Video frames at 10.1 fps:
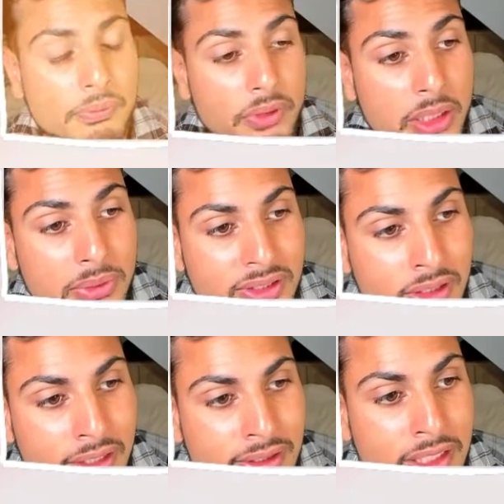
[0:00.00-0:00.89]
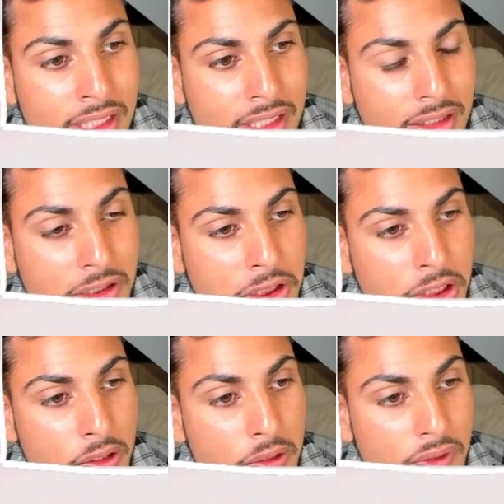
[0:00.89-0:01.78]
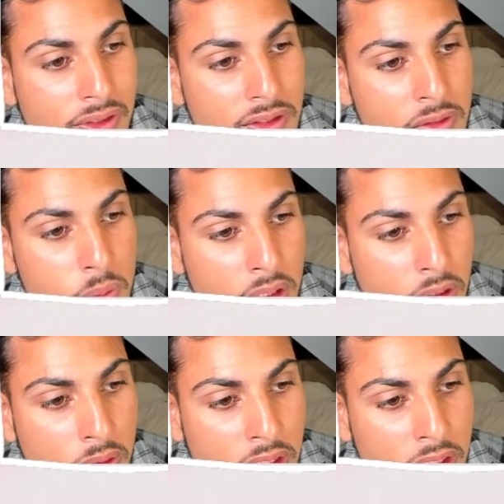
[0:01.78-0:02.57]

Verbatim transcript: Framer Sites, and I can show you this as well.